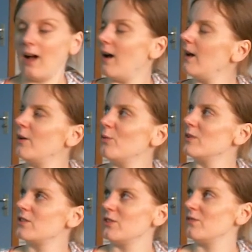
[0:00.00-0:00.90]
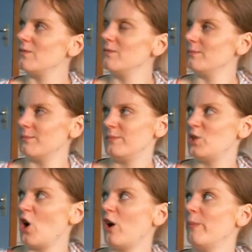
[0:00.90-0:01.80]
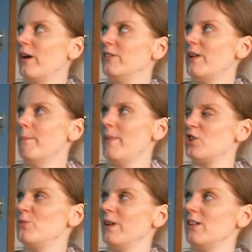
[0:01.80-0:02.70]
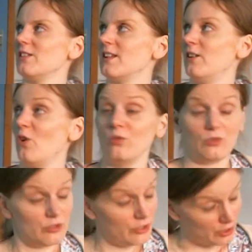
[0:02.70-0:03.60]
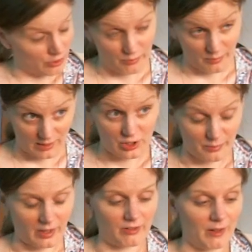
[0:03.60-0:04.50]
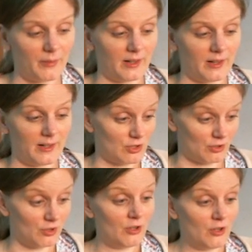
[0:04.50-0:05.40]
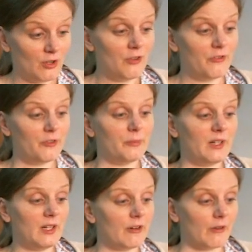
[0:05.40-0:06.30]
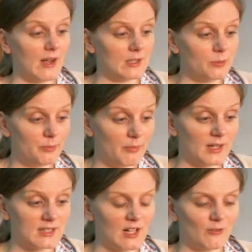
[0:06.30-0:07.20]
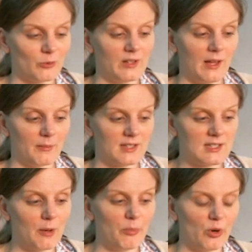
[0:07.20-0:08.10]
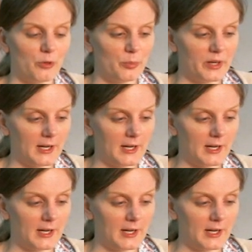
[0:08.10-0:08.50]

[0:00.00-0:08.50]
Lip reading: don't want to talk about them much because I don't know much about them. I need to familiarize myself with them at some point. But